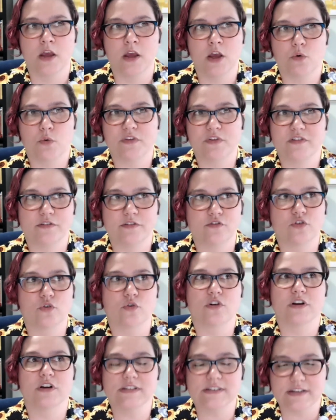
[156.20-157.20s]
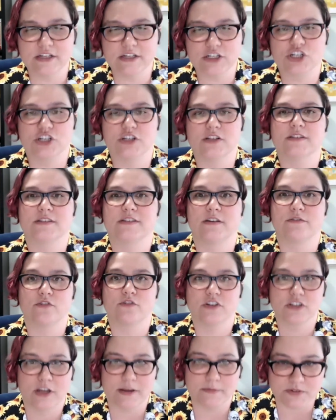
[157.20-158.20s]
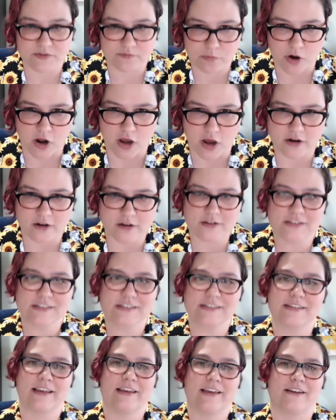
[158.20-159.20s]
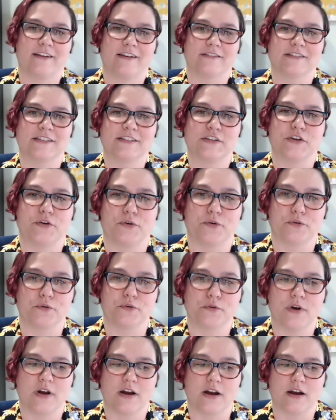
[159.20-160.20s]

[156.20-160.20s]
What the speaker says: with different organizations, different types of products. And so,